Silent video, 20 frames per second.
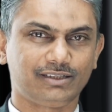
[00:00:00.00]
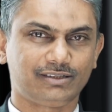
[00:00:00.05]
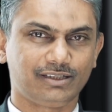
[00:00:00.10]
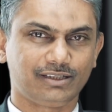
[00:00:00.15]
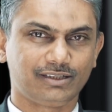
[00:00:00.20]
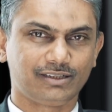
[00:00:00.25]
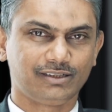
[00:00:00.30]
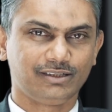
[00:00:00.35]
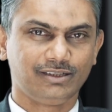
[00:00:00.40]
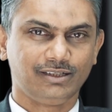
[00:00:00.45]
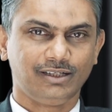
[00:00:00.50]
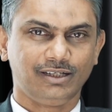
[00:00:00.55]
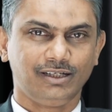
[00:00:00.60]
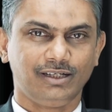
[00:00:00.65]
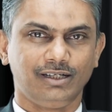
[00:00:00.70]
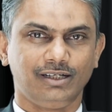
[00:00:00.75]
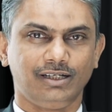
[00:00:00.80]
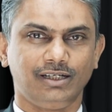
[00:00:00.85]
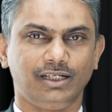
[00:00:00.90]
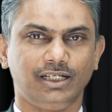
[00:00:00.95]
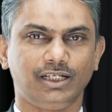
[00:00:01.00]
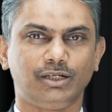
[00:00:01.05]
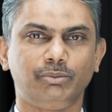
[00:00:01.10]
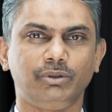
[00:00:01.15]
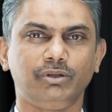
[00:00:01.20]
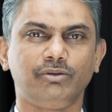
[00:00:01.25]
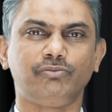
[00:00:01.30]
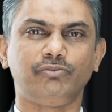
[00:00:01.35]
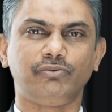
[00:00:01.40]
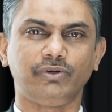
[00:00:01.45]
I think it
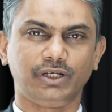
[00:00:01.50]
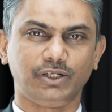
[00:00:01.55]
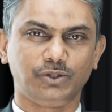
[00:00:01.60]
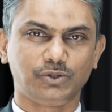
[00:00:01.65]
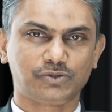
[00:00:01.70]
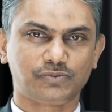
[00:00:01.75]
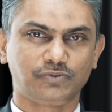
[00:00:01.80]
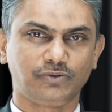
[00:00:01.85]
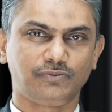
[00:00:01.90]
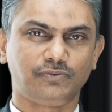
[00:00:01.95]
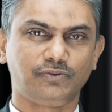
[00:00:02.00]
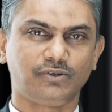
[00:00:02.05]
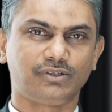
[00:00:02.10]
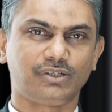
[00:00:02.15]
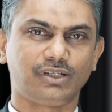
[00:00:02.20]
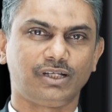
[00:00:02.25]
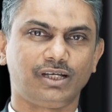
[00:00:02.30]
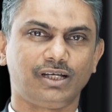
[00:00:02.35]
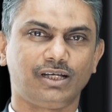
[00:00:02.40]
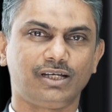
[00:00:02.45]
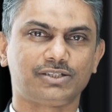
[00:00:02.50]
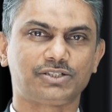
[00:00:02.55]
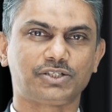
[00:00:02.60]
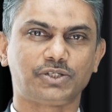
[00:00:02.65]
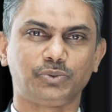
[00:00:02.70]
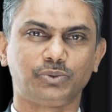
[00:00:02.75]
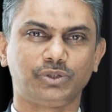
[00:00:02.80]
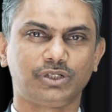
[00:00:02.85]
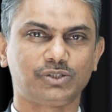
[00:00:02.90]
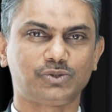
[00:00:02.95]
will be very useful for the
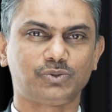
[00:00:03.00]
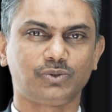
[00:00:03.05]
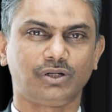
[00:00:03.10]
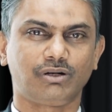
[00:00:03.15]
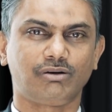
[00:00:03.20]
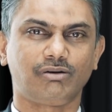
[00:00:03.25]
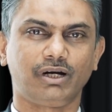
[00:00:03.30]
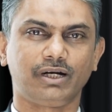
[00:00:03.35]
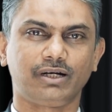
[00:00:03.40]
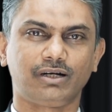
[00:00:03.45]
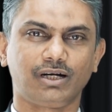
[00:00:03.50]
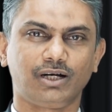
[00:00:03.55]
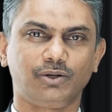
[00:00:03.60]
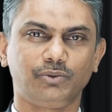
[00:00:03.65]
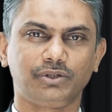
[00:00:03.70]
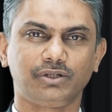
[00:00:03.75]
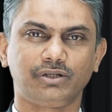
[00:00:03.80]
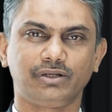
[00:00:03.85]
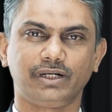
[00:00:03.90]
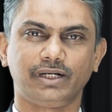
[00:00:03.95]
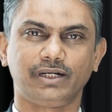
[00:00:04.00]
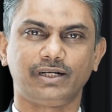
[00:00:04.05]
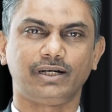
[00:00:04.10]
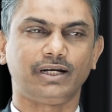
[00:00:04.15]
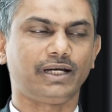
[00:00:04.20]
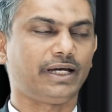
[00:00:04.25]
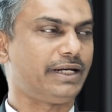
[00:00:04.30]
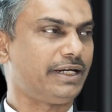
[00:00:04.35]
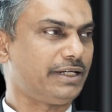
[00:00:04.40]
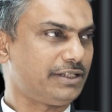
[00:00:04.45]
students who are right now in grade
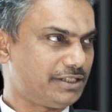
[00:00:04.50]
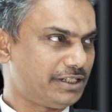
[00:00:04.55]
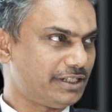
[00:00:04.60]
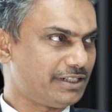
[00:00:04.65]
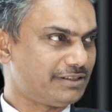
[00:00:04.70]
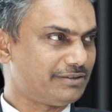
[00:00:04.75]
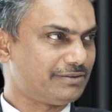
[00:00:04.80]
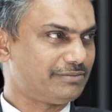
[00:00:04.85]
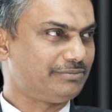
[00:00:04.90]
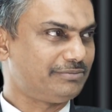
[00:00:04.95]
9 and 10.